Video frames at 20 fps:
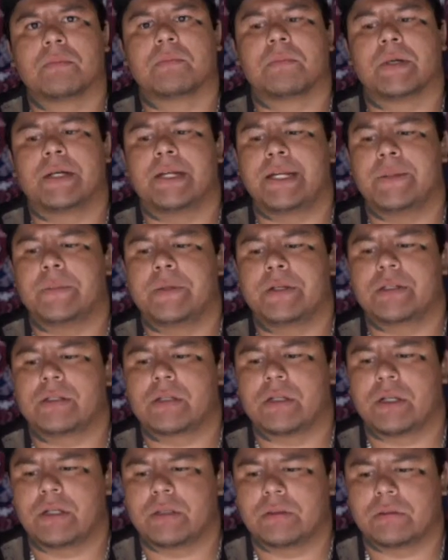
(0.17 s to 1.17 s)
My name is
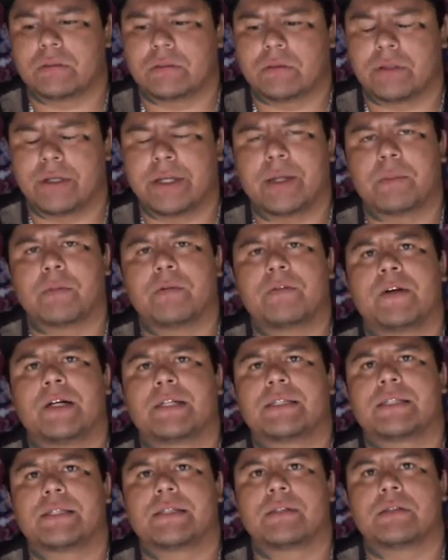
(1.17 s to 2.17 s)
uh, Gabriel
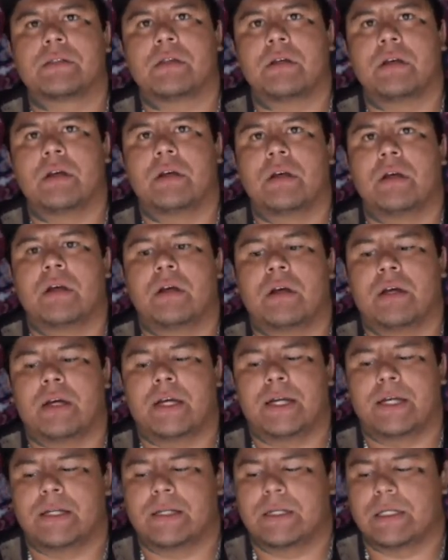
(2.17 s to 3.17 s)
Vasquez,
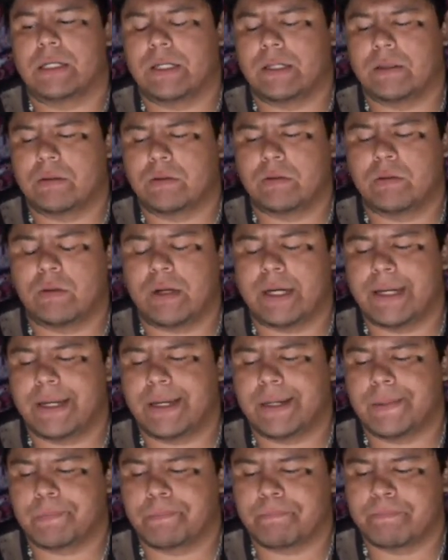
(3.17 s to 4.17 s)
and uh, who I
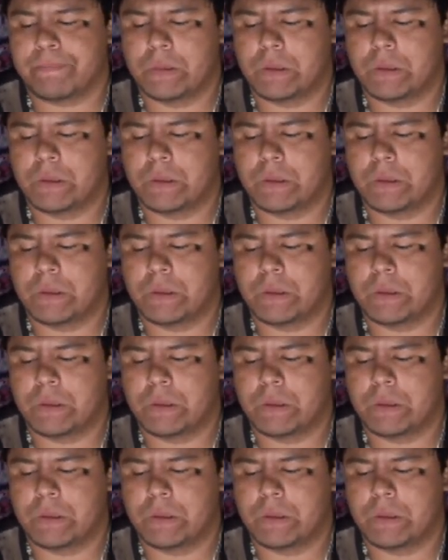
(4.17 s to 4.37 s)
am